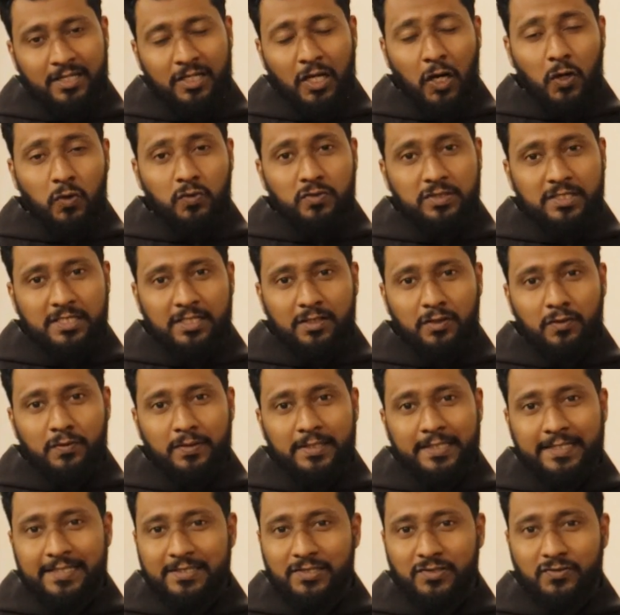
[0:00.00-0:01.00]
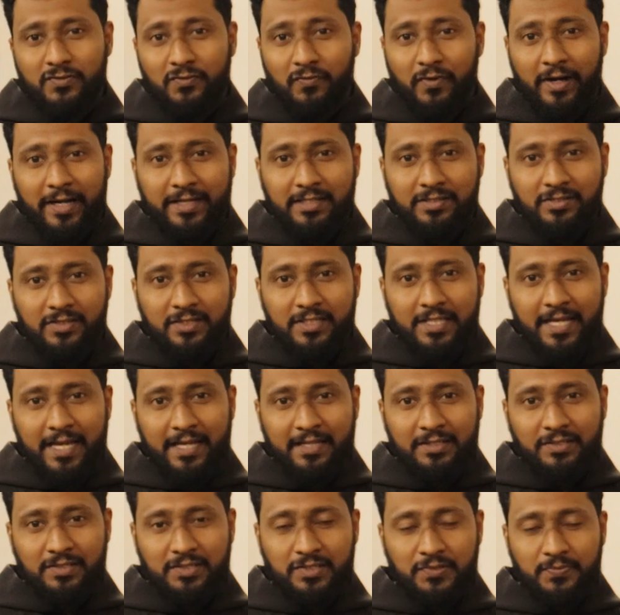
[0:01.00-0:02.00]
"No servant is greater
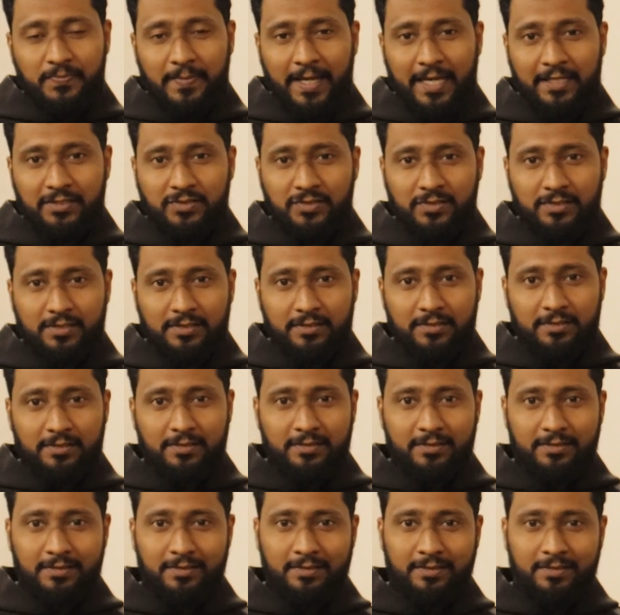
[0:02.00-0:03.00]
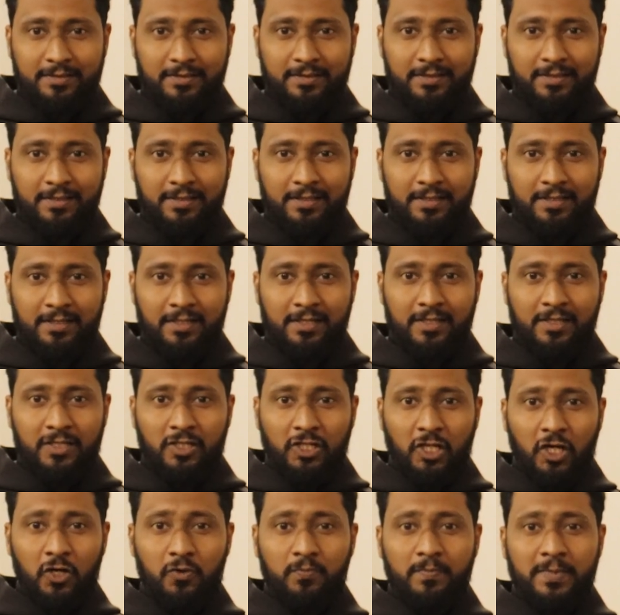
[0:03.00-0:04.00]
than his master.
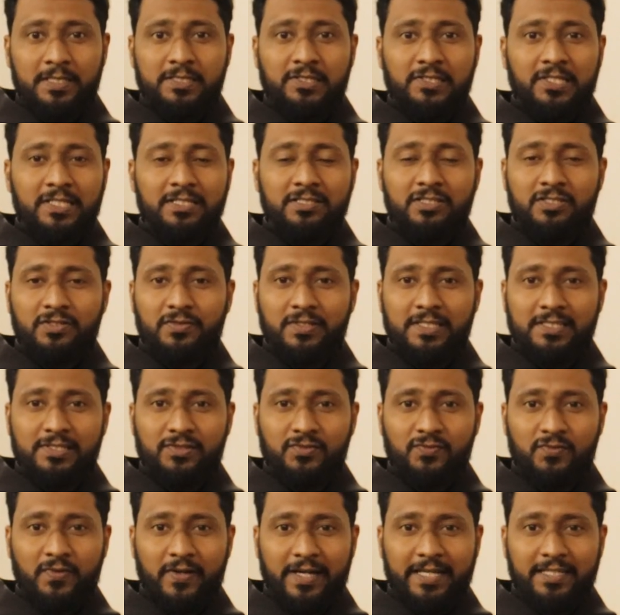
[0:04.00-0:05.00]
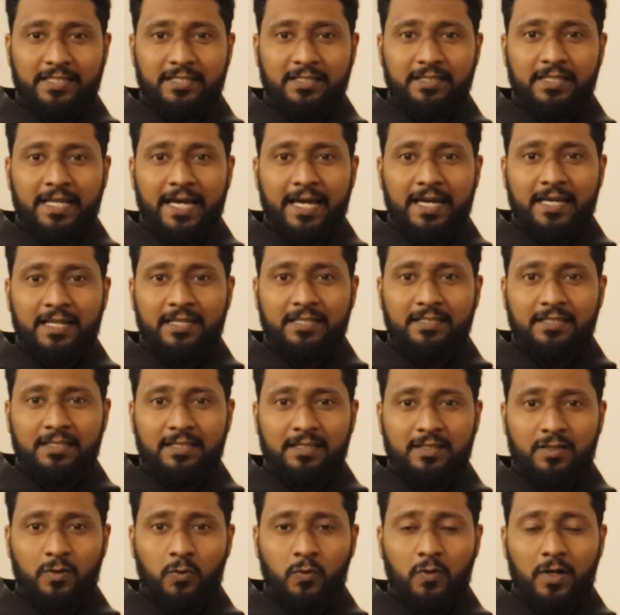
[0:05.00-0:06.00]
No messenger is greater
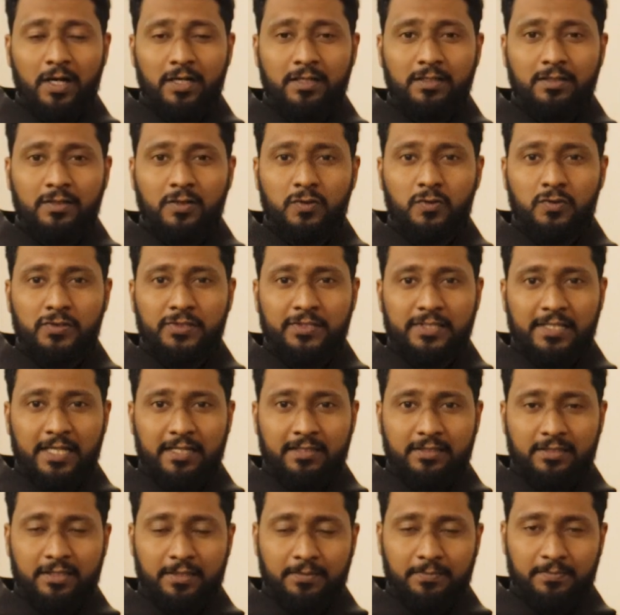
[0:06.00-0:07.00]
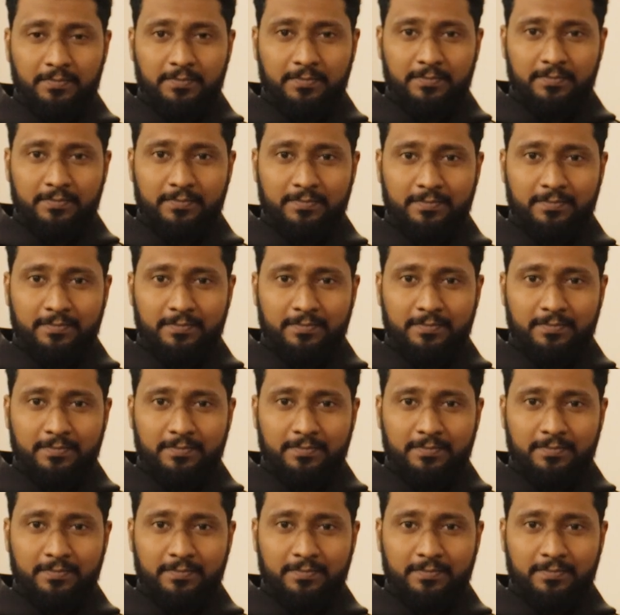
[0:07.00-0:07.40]
than the one who sent him."